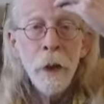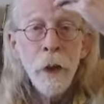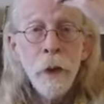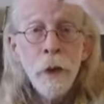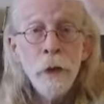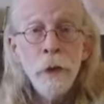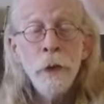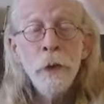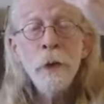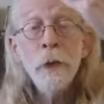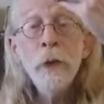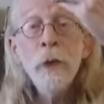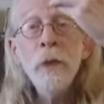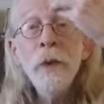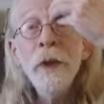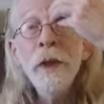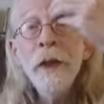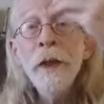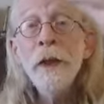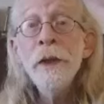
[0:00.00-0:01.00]
You
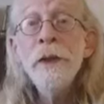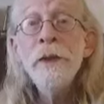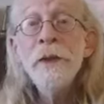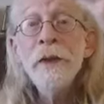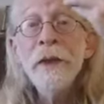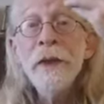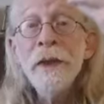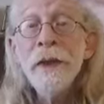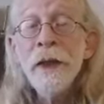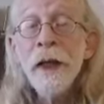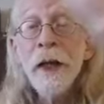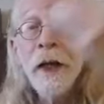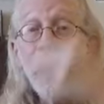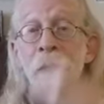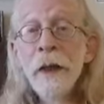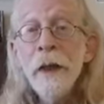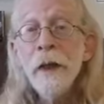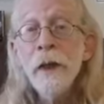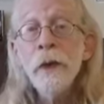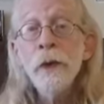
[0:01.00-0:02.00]
need to
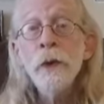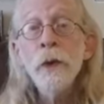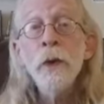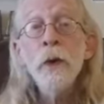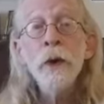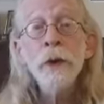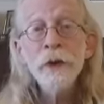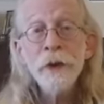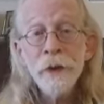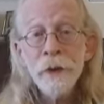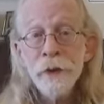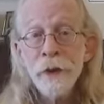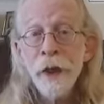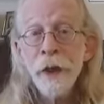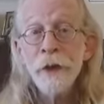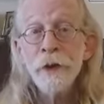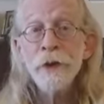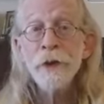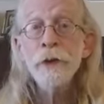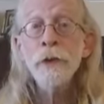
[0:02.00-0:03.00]
take your
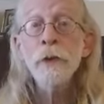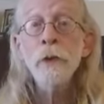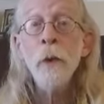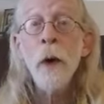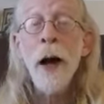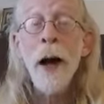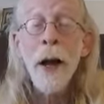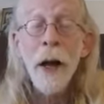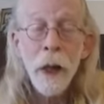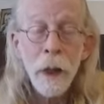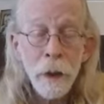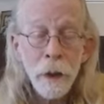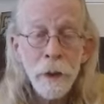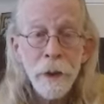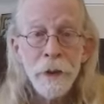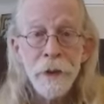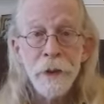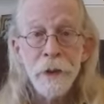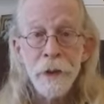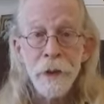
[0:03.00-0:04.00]

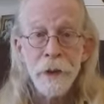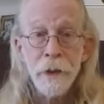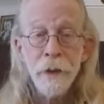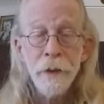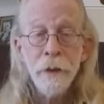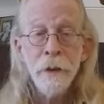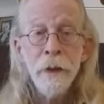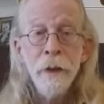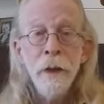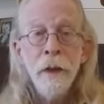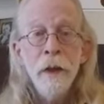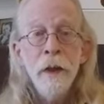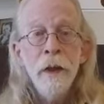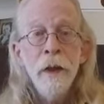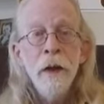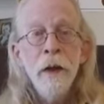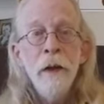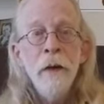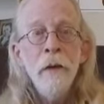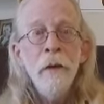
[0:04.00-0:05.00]
sexuality
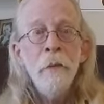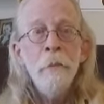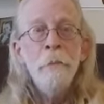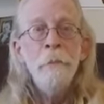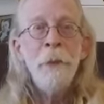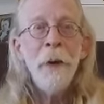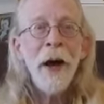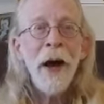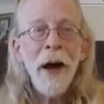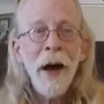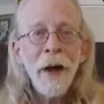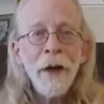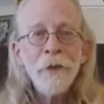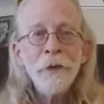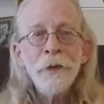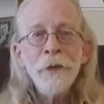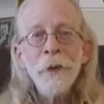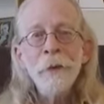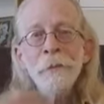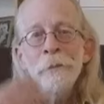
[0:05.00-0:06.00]
back
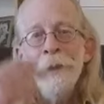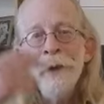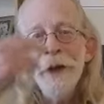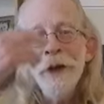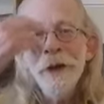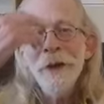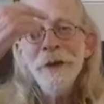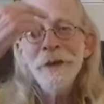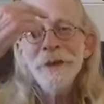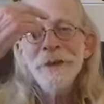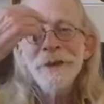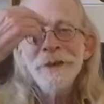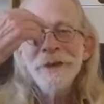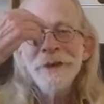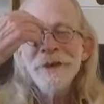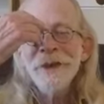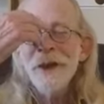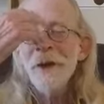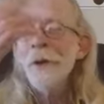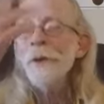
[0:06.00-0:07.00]
from being this
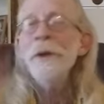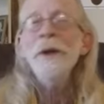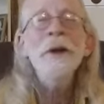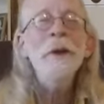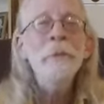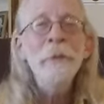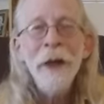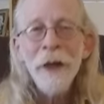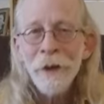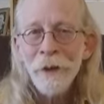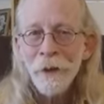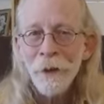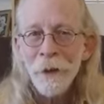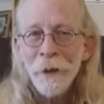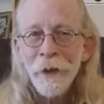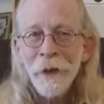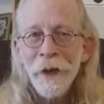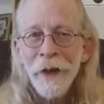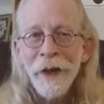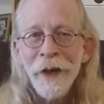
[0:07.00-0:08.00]
totally mental
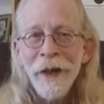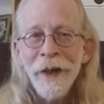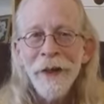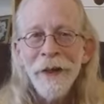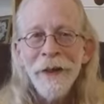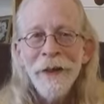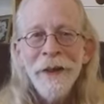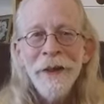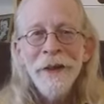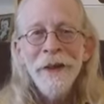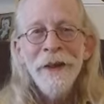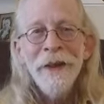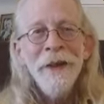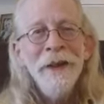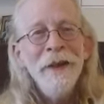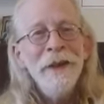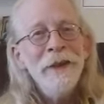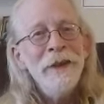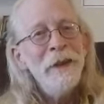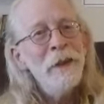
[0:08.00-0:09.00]
thing
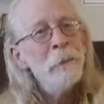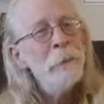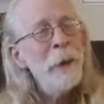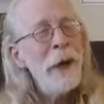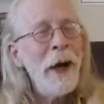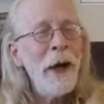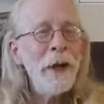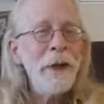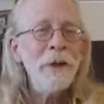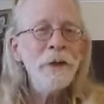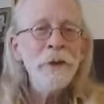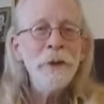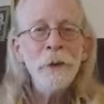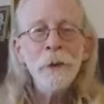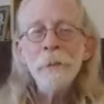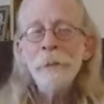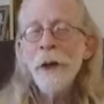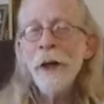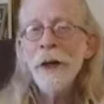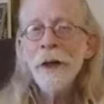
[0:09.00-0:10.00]
to back in your
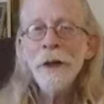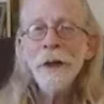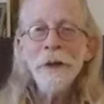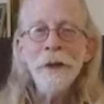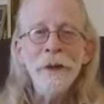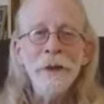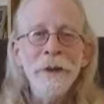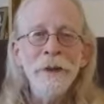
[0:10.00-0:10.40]
body.